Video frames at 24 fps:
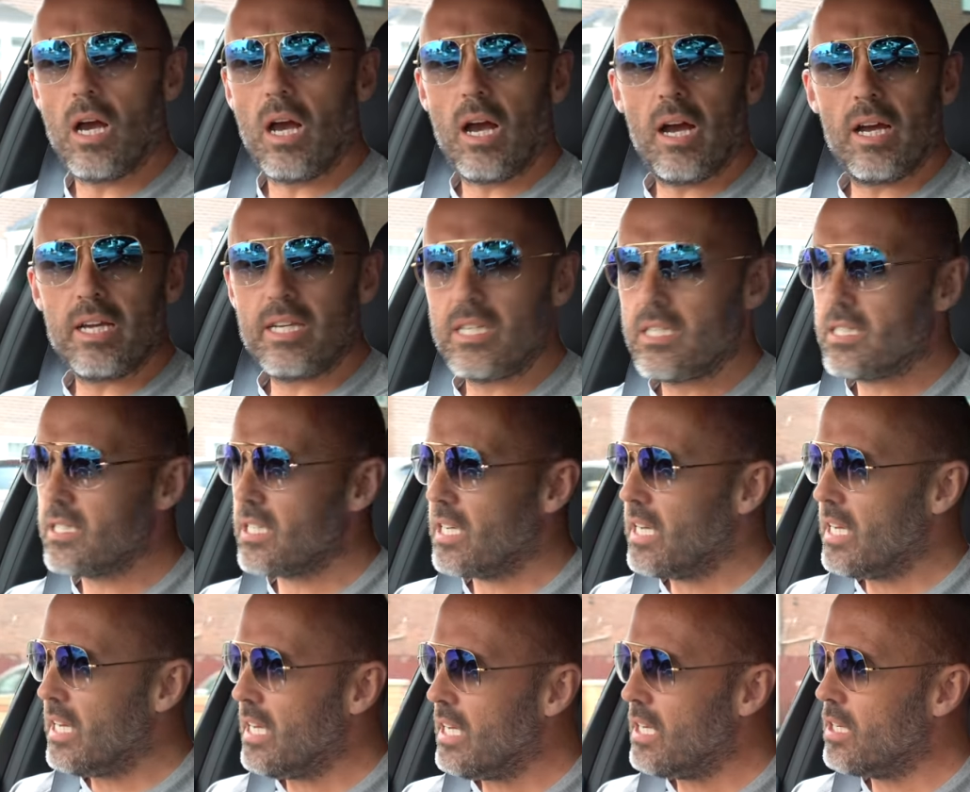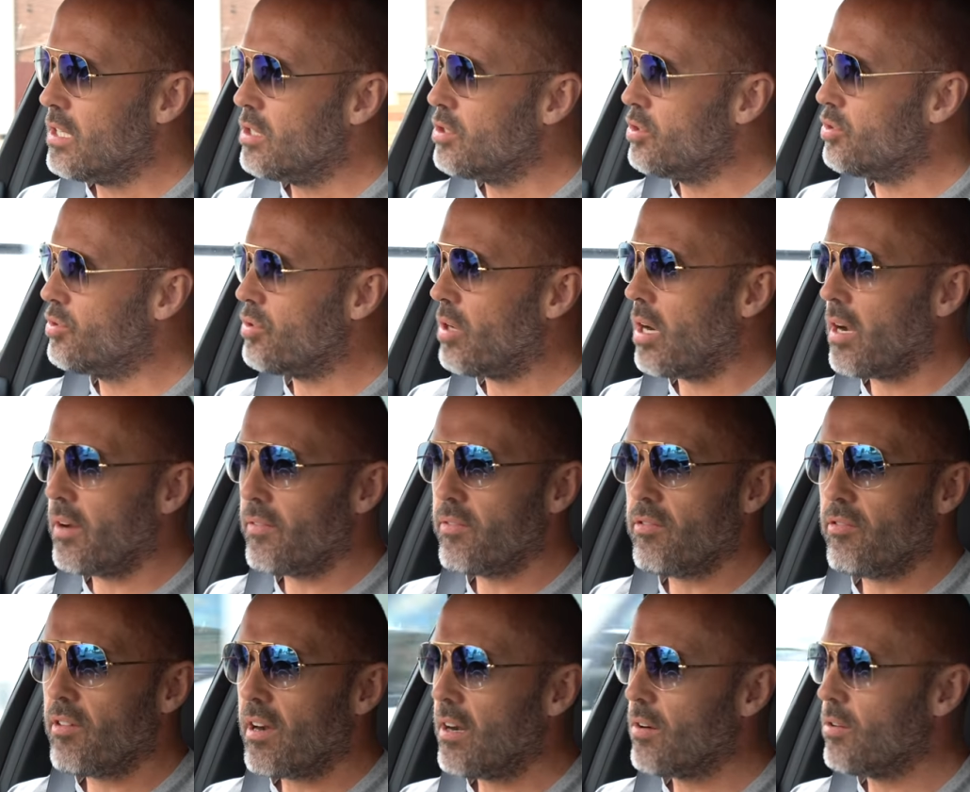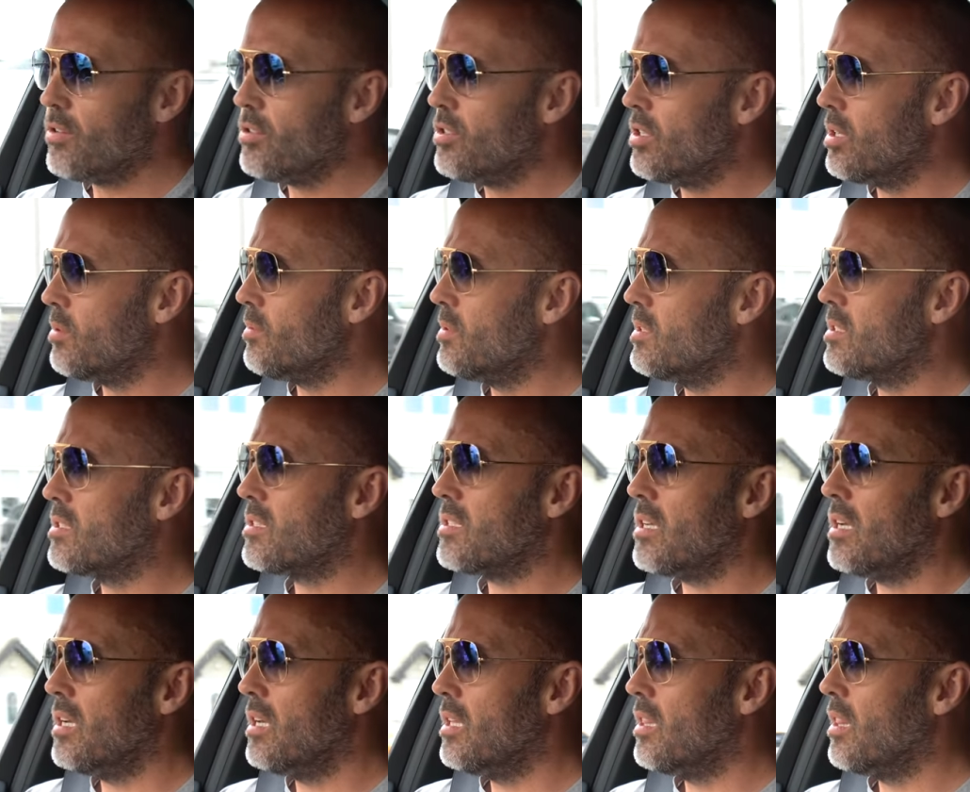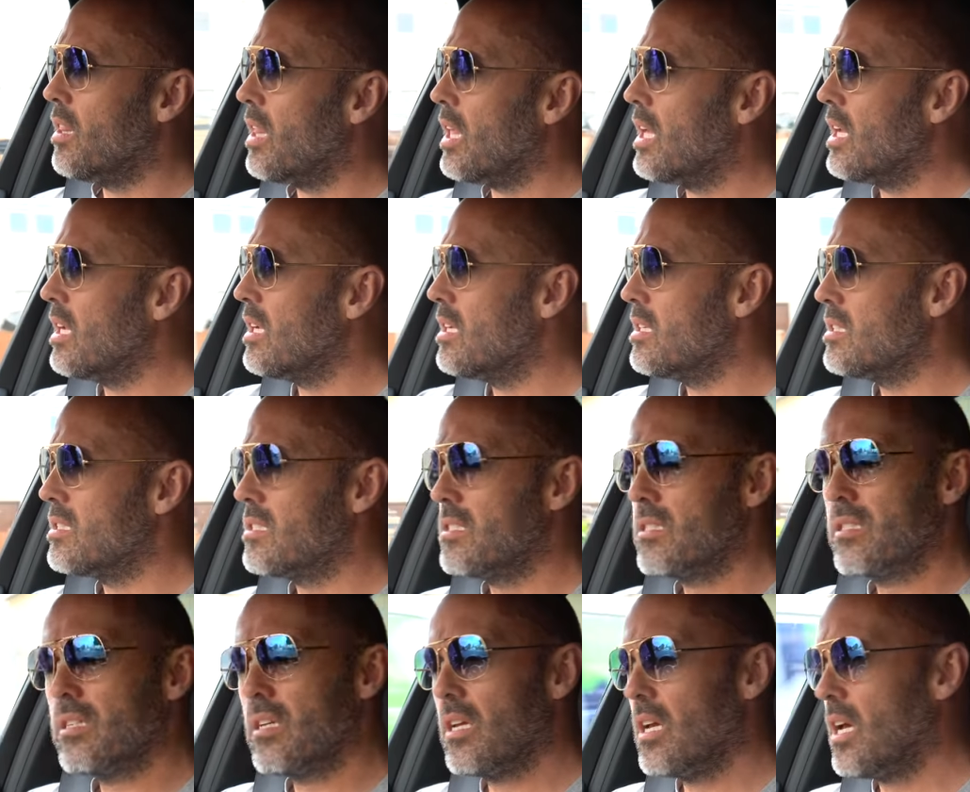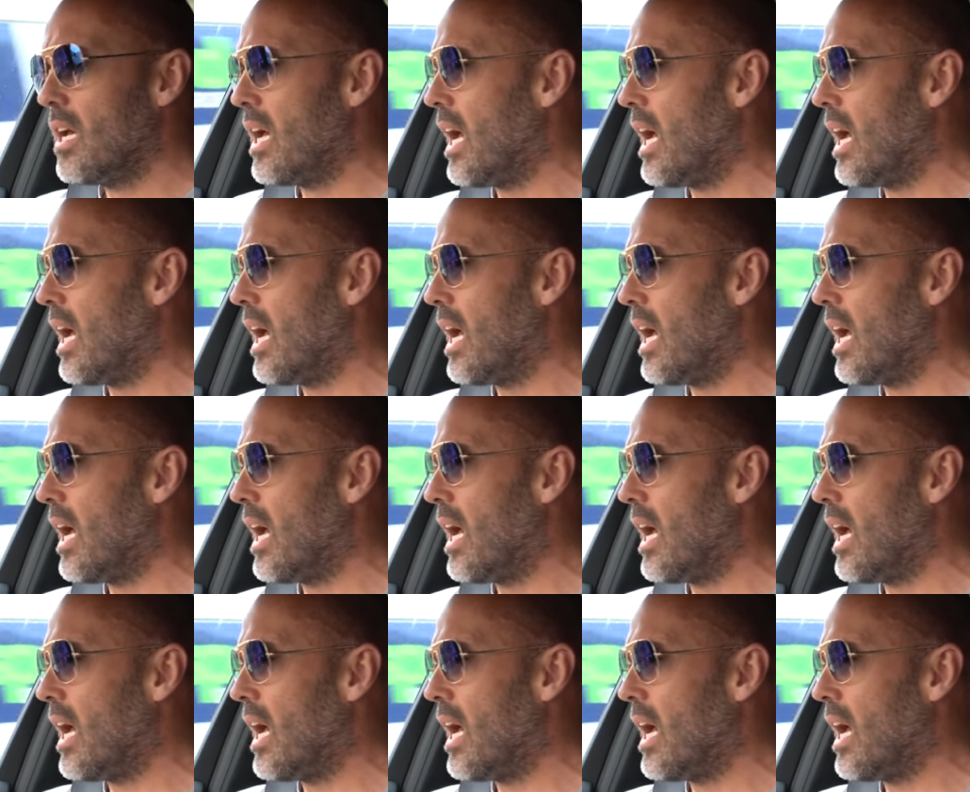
I see driving around and doing certain things